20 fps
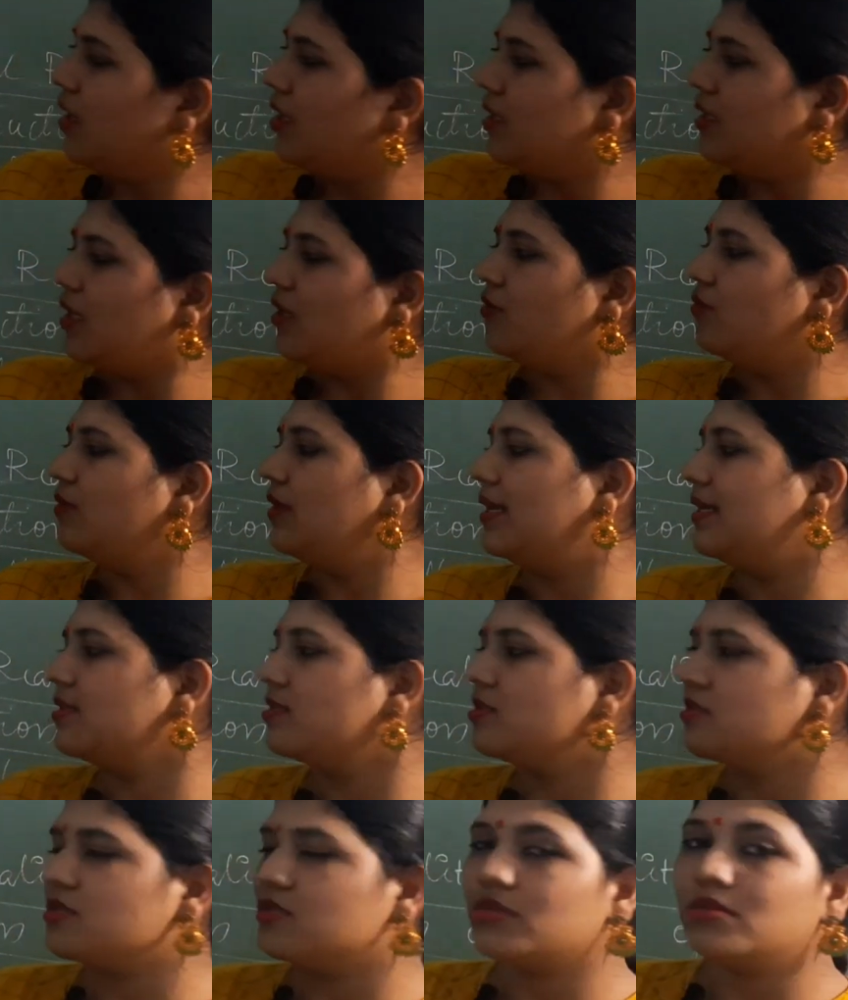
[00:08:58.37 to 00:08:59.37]
Now
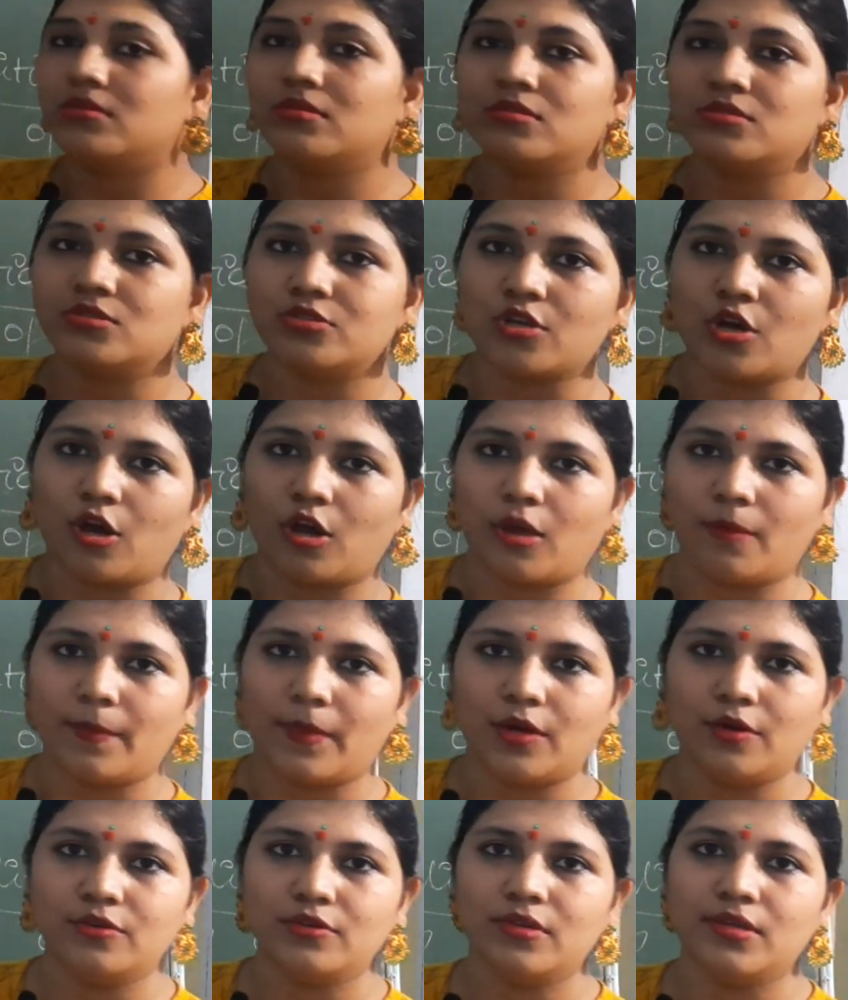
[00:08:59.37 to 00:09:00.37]
let's talk
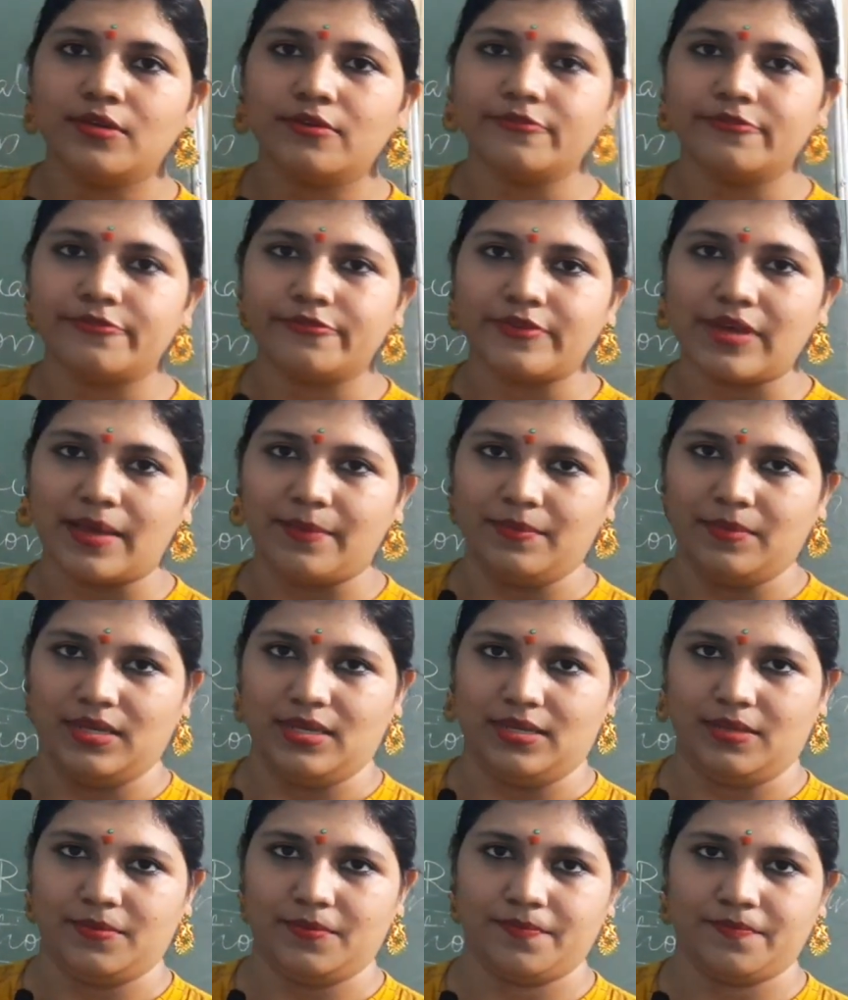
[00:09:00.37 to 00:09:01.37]
about
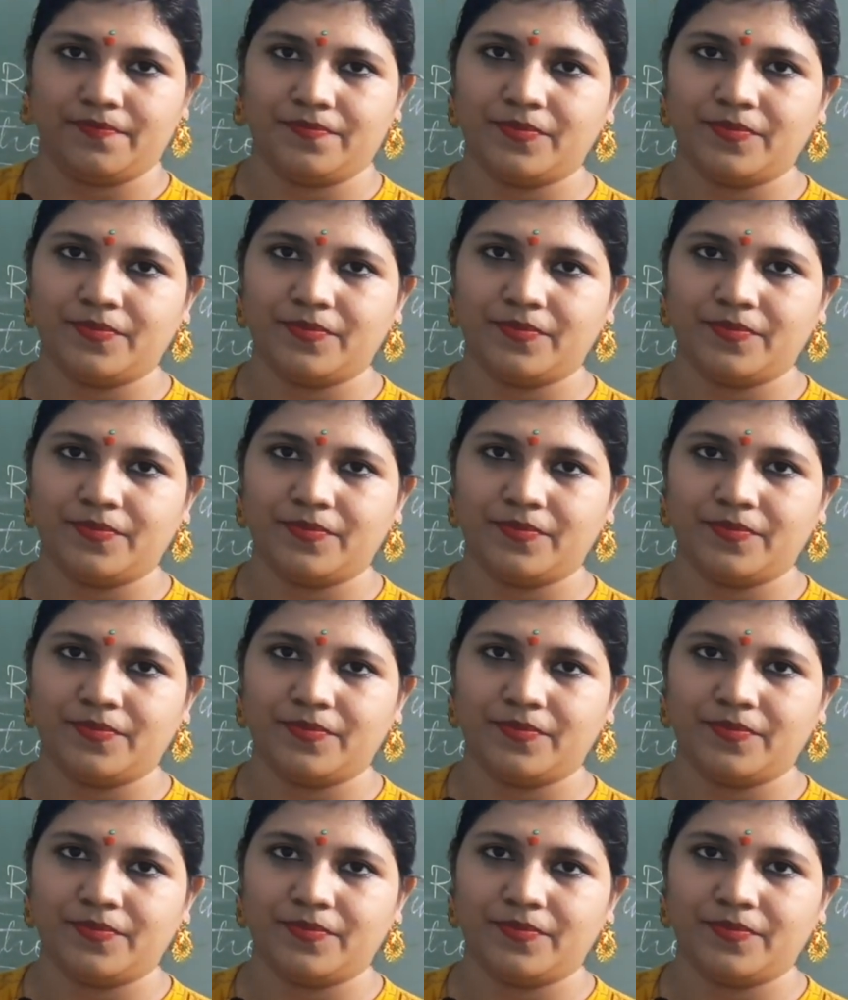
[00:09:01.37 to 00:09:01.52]
family.